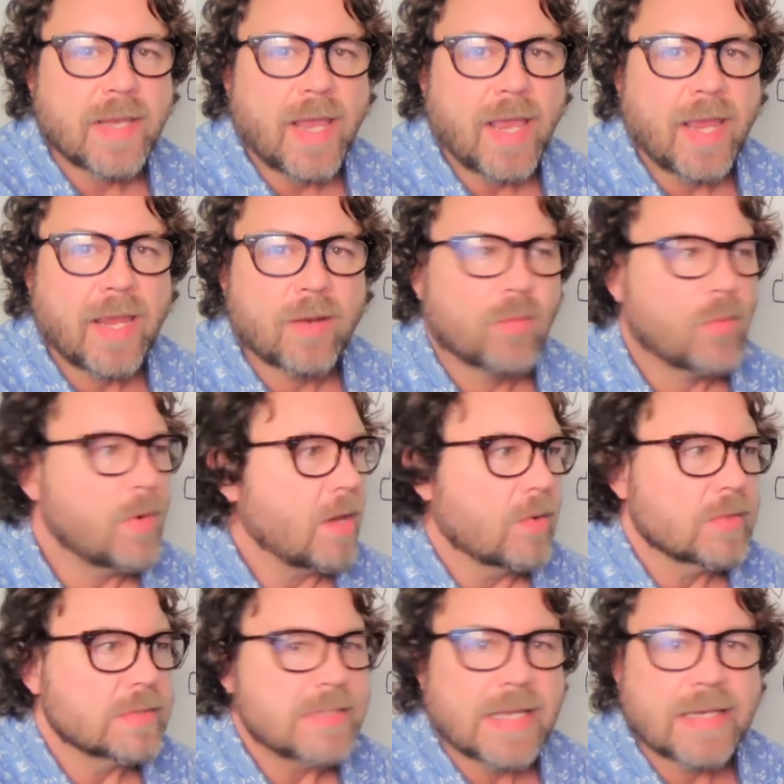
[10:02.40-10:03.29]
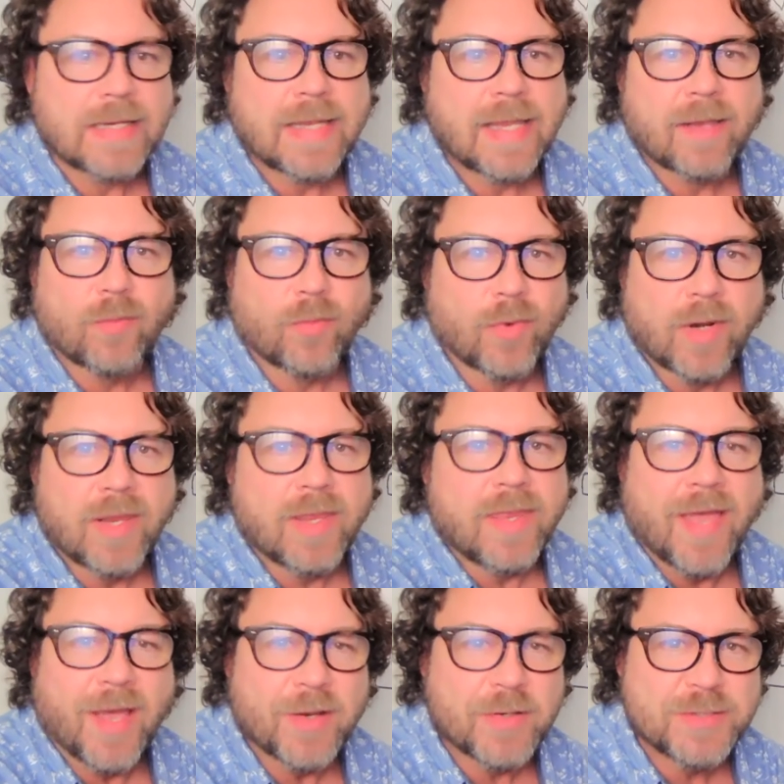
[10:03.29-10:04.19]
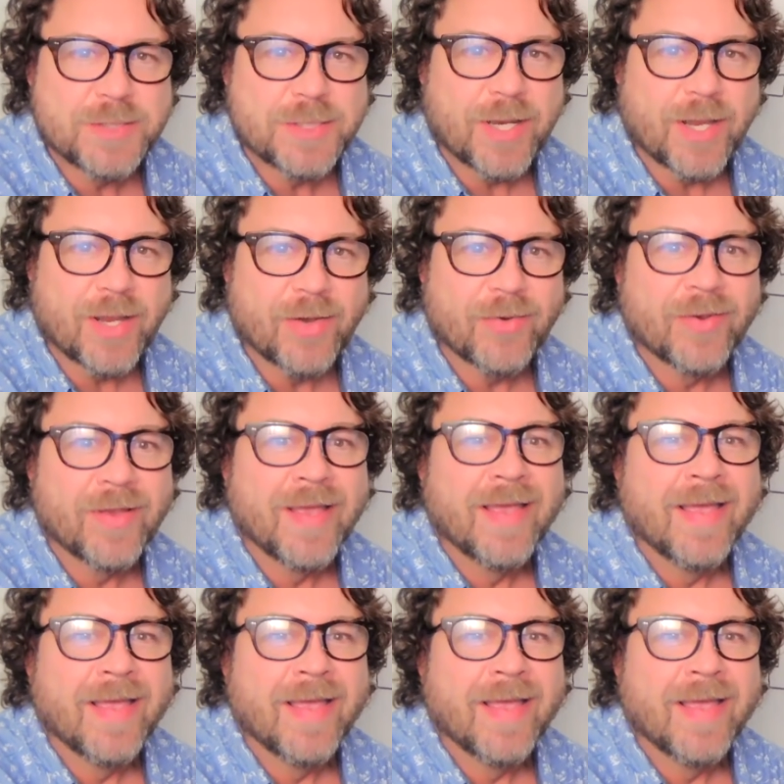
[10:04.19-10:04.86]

And we always had to get one of those, you know.